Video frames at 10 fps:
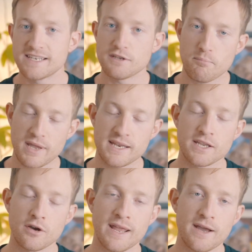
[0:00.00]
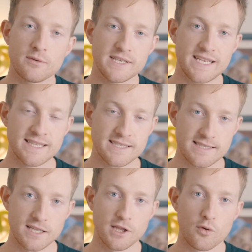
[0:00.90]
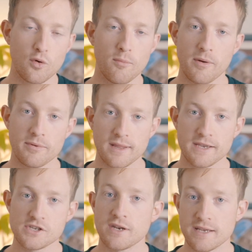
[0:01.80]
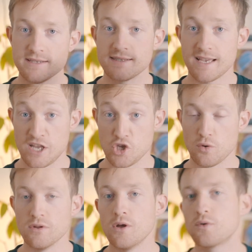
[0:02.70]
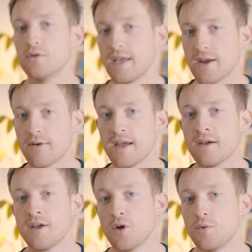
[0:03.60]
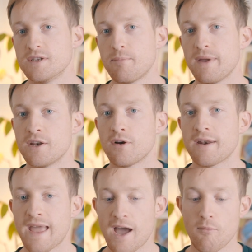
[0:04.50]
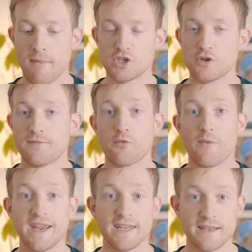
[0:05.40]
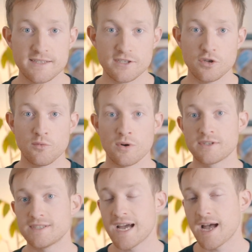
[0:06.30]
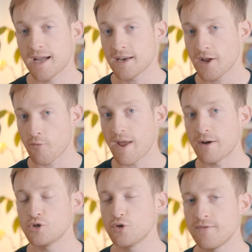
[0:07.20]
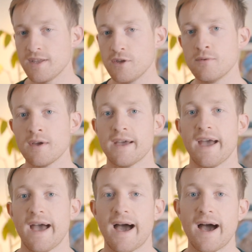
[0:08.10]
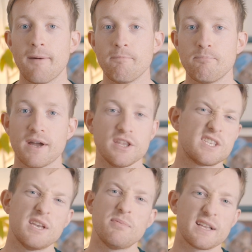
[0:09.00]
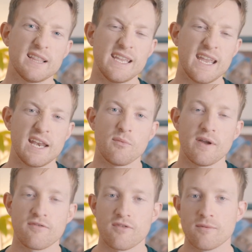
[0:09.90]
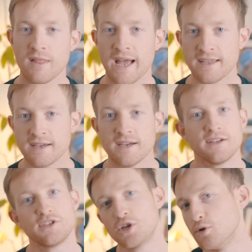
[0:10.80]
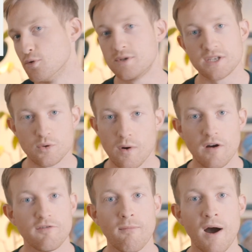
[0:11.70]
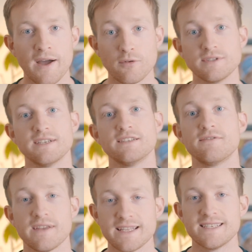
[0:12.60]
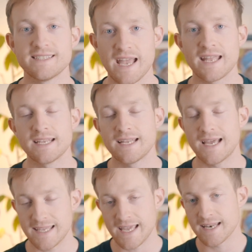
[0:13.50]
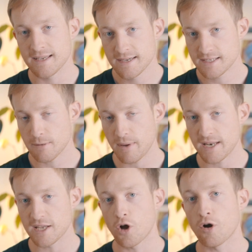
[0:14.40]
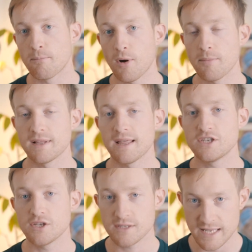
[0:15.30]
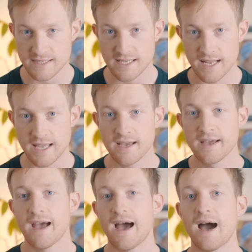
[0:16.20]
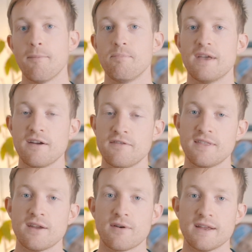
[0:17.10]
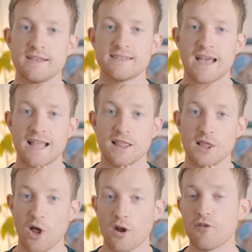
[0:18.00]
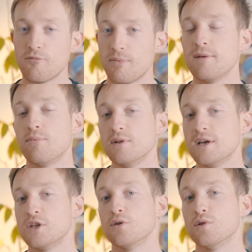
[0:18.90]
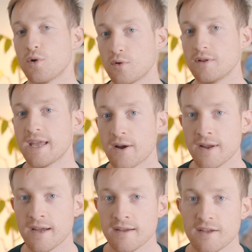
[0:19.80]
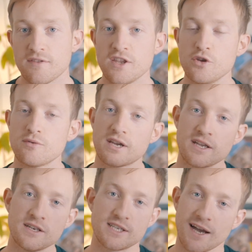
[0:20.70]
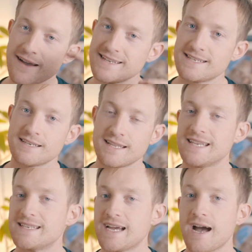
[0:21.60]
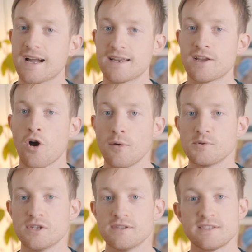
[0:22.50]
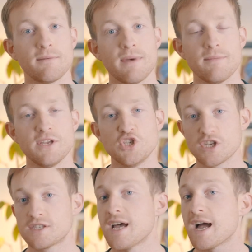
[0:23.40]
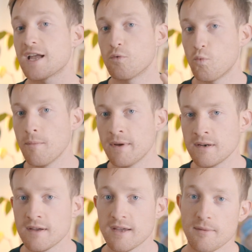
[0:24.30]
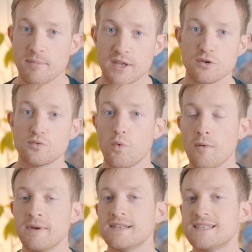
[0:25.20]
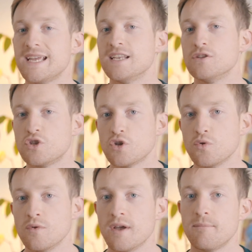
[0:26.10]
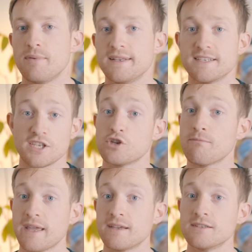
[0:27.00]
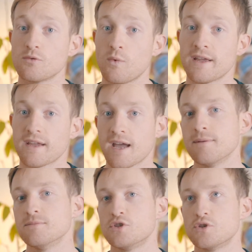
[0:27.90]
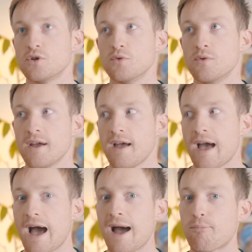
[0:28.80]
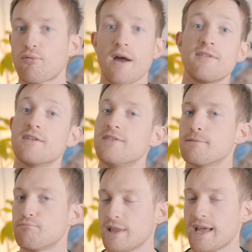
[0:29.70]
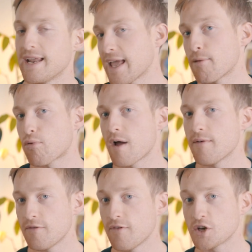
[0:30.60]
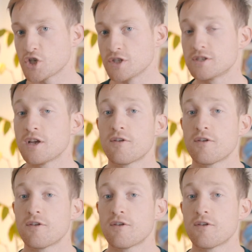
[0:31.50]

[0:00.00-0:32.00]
Depending on how dense the local population is in your local area would depend on how much of a radius you want to target around your venue. But typically anywhere from like 2 to 12 miles is fairly standard, again, depending on population density. If there is a lot of people in your local area, then you can tighten the targeting options to maybe just target women, because women tend to be decision makers when it comes to private event planning and private functions.